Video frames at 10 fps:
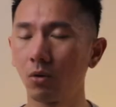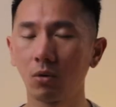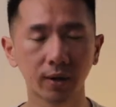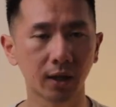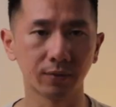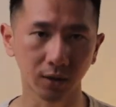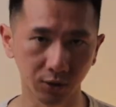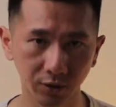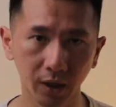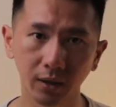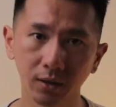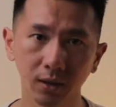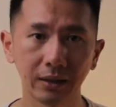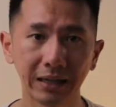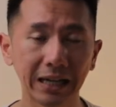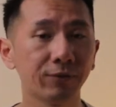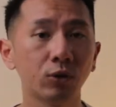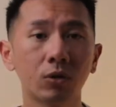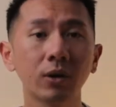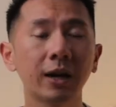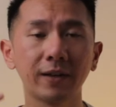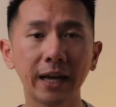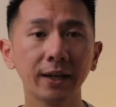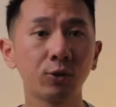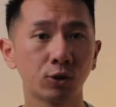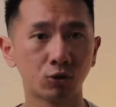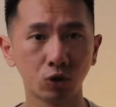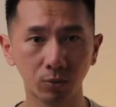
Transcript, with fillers: all kind of constraints. And if you don't have any in your school